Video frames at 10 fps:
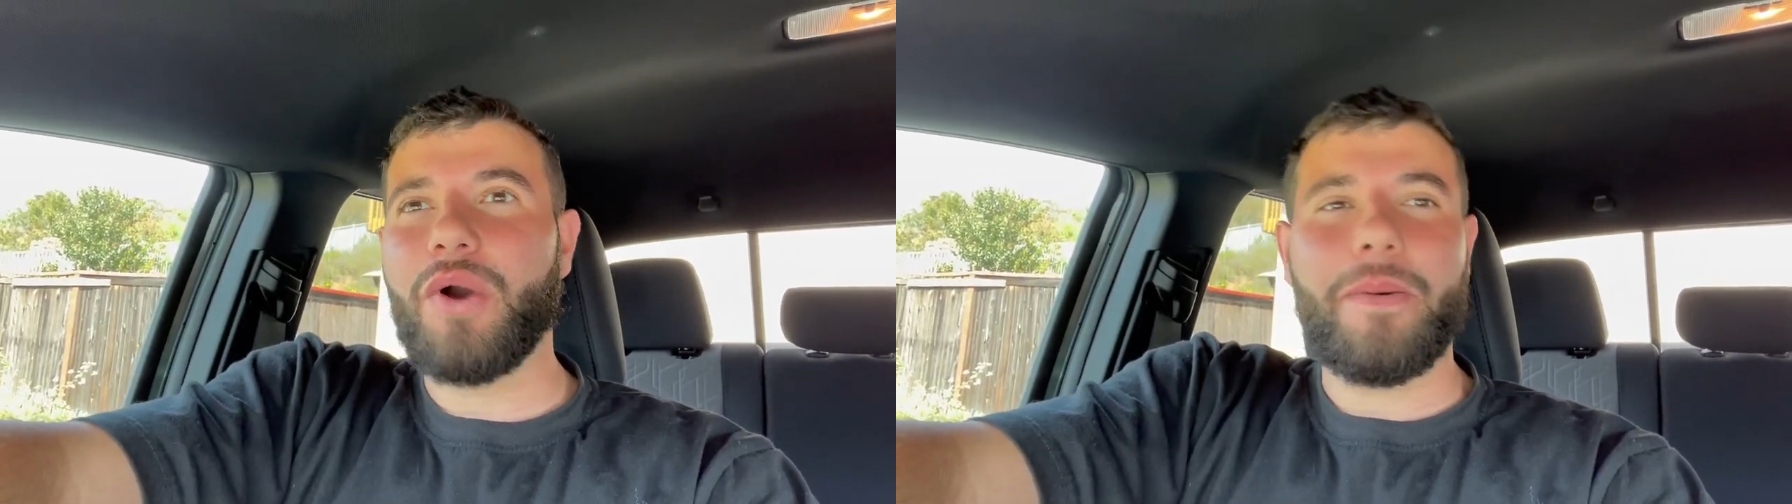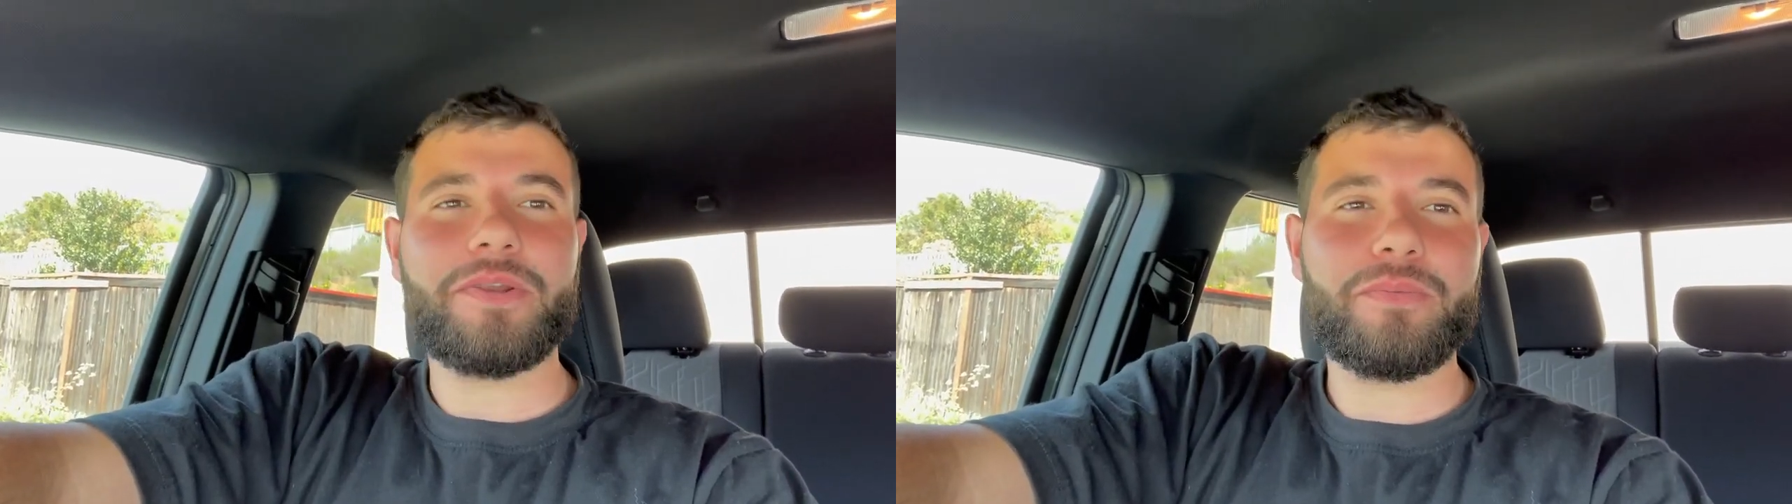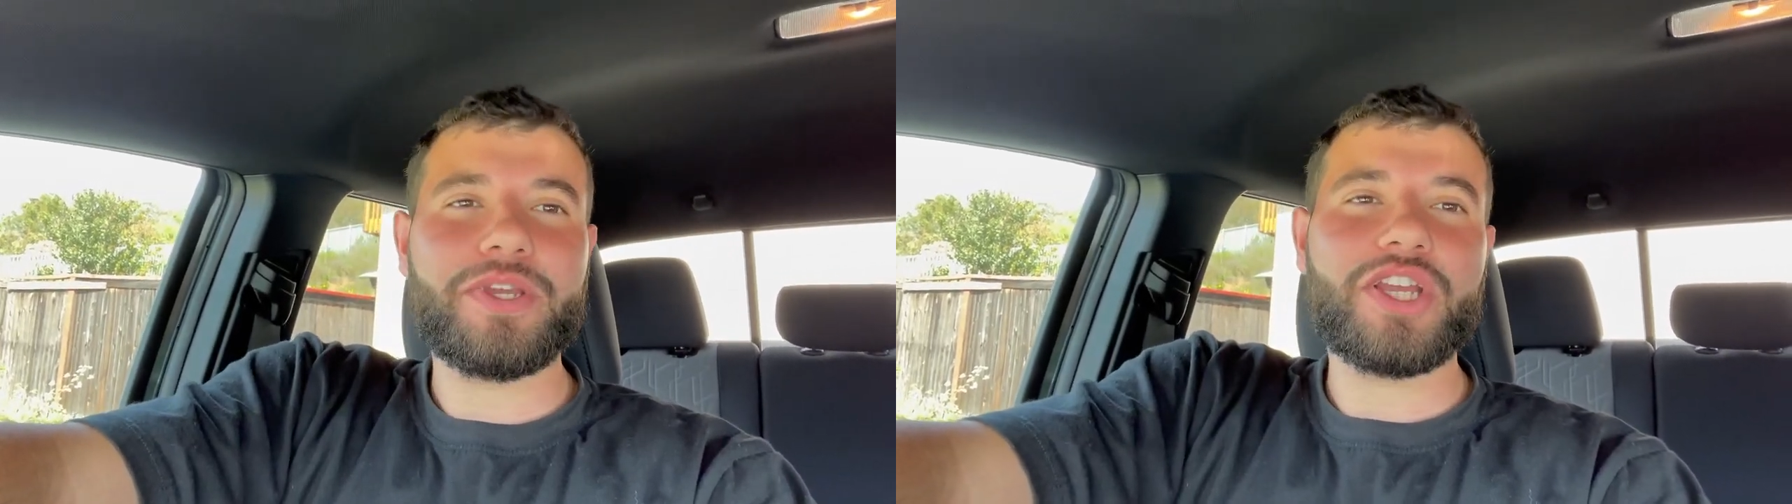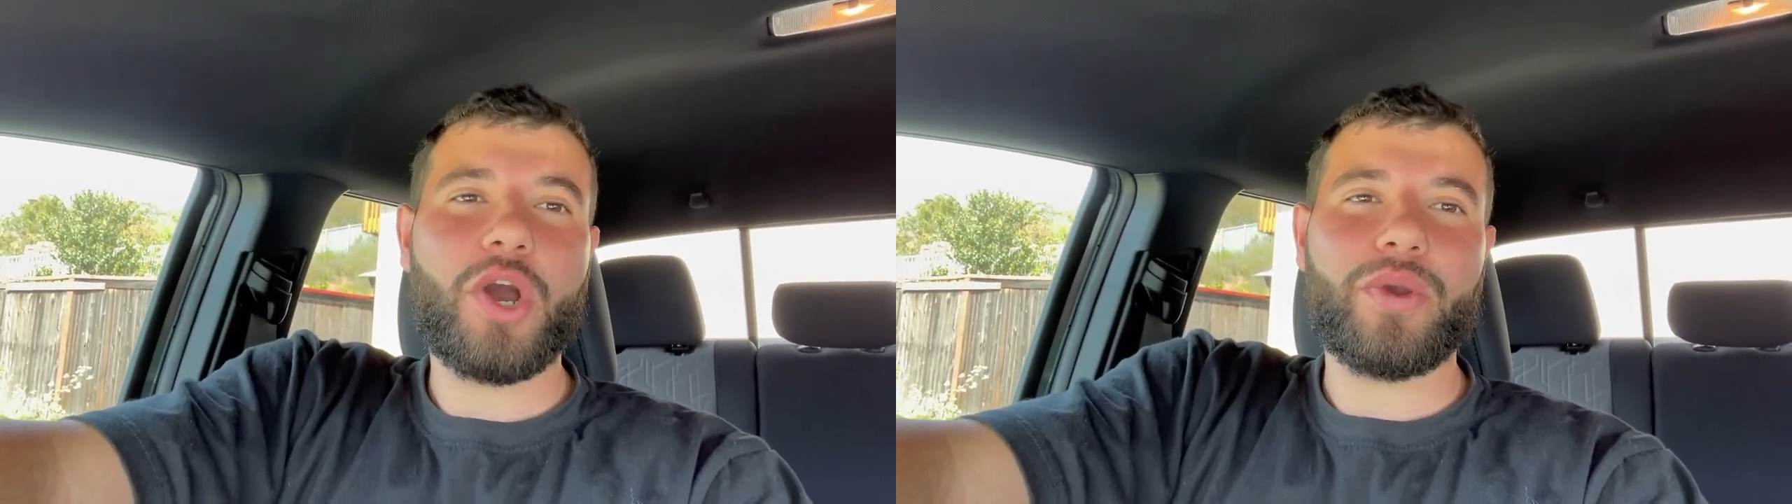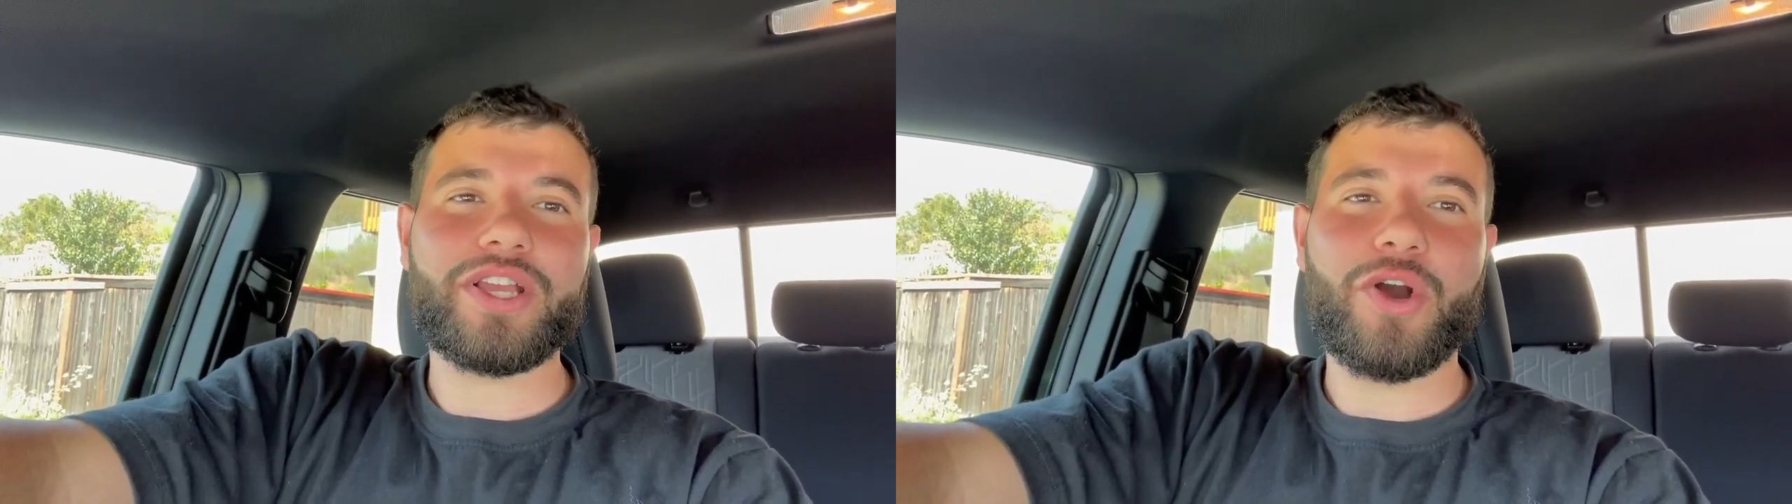I'm going to be
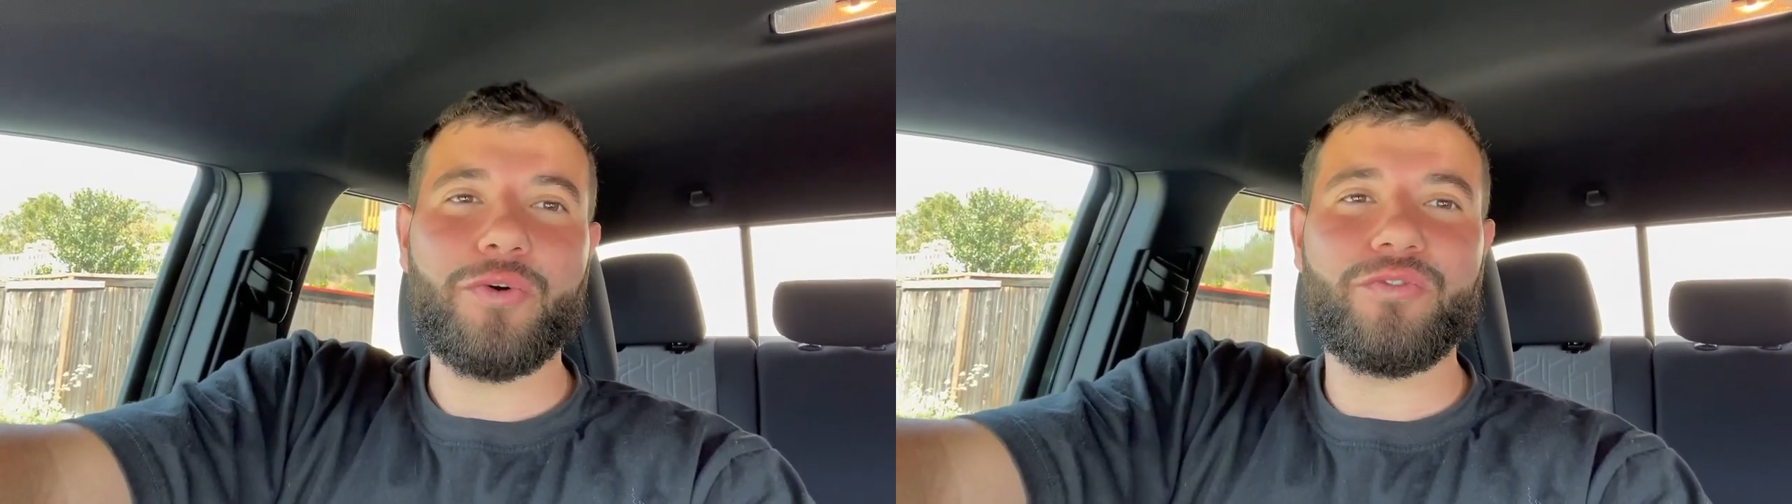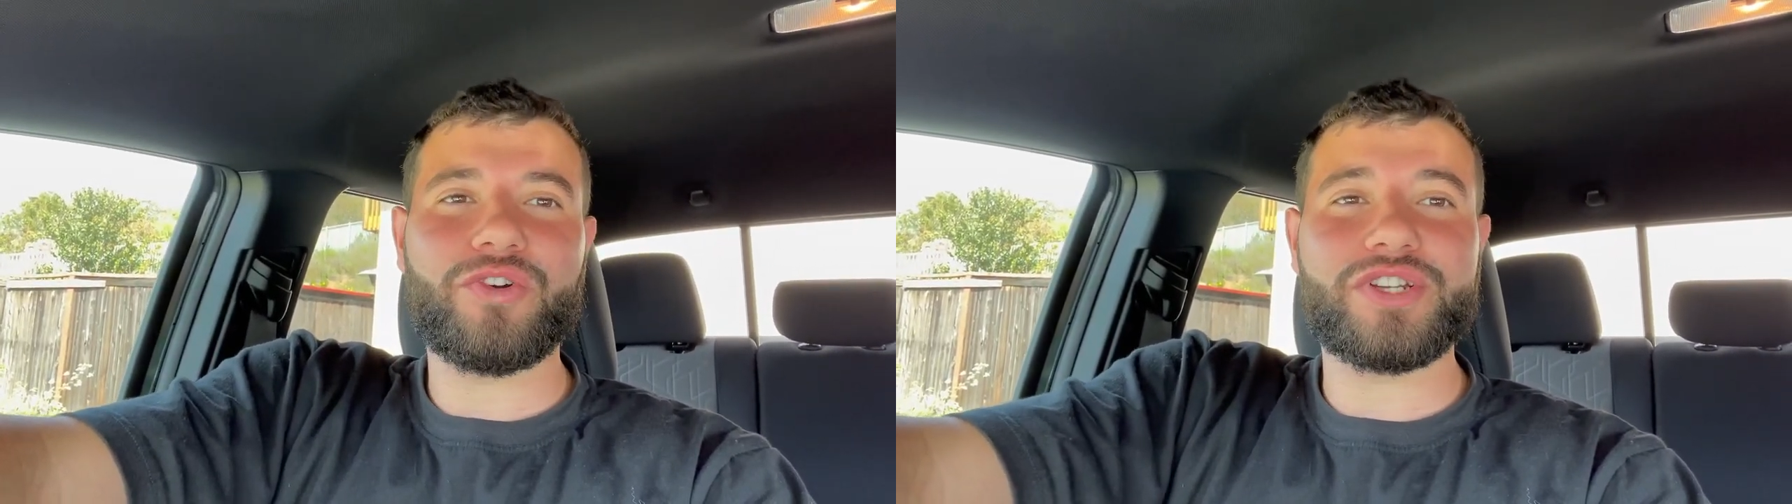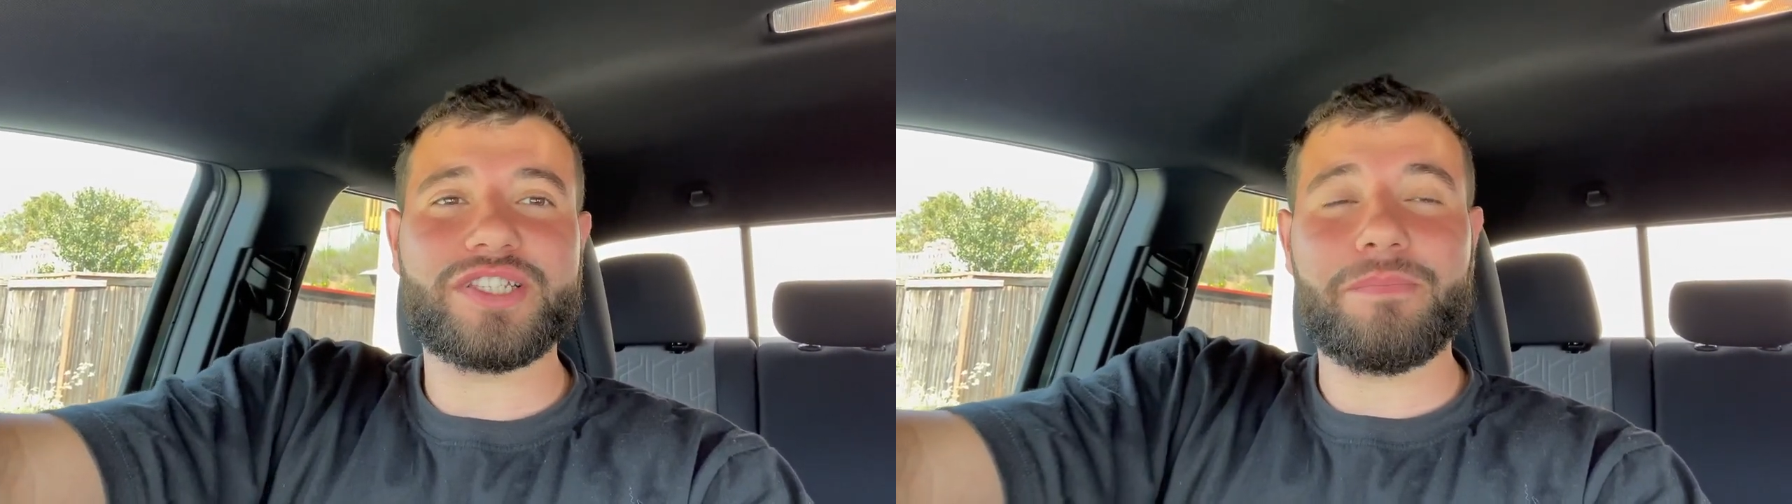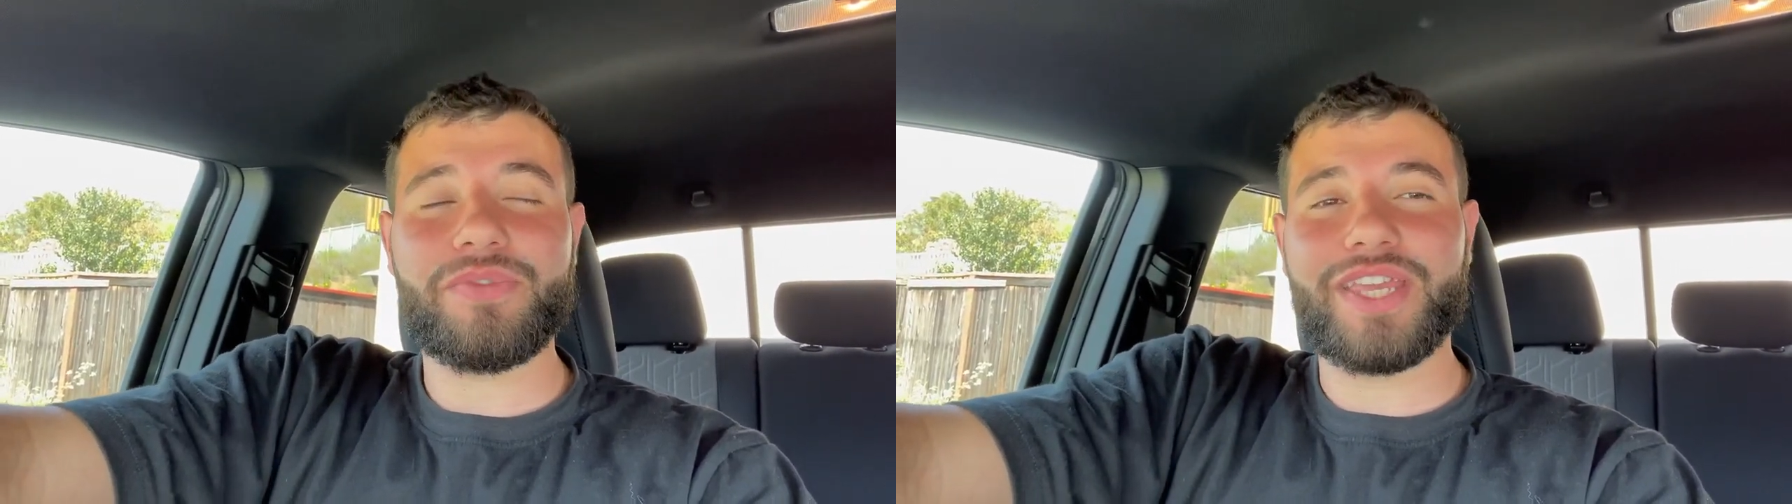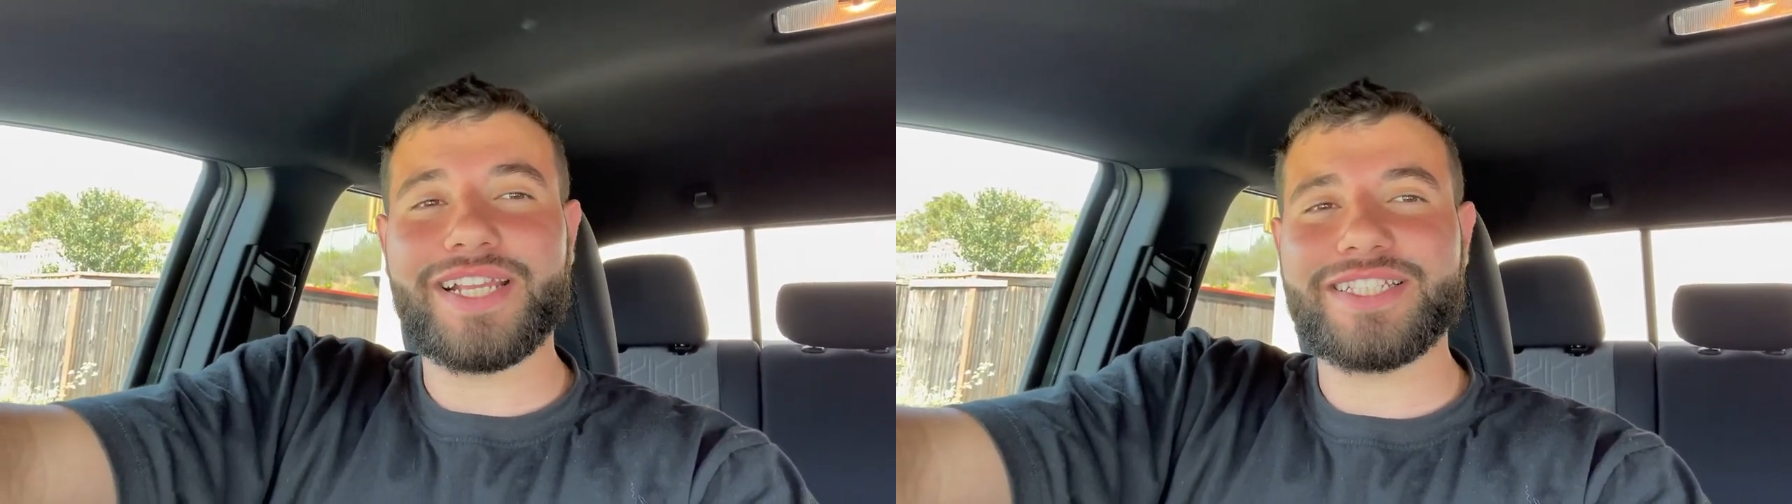going over some
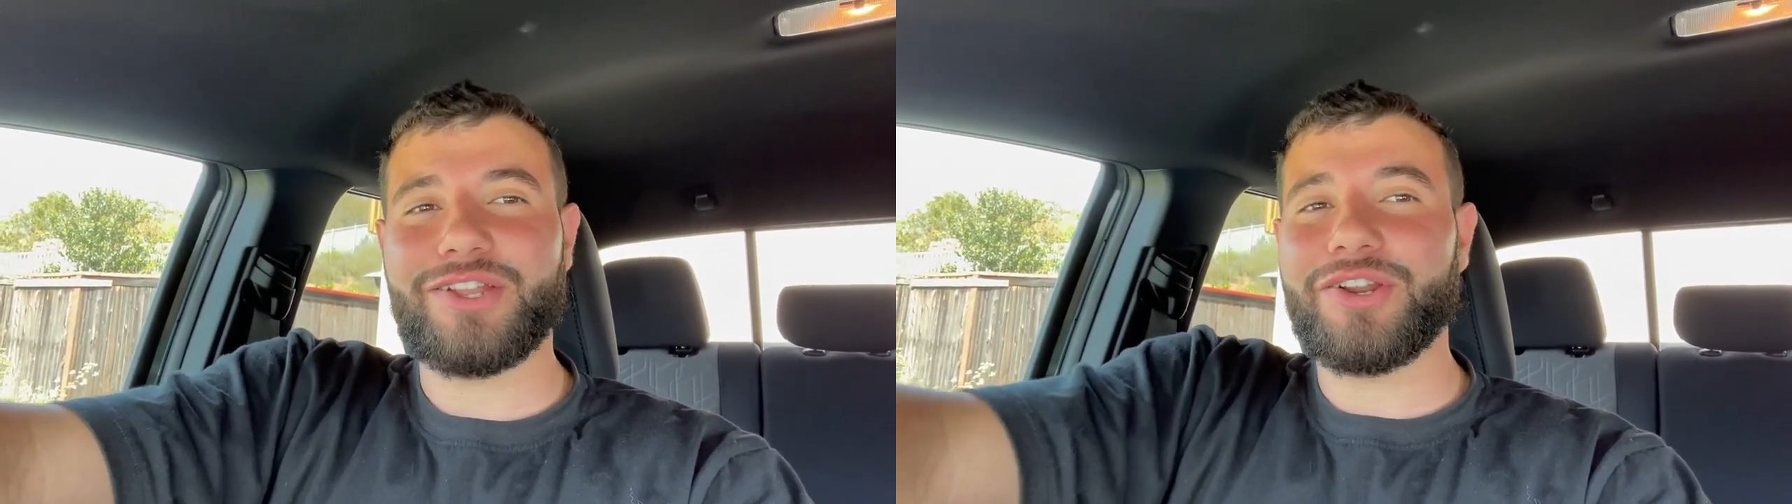things that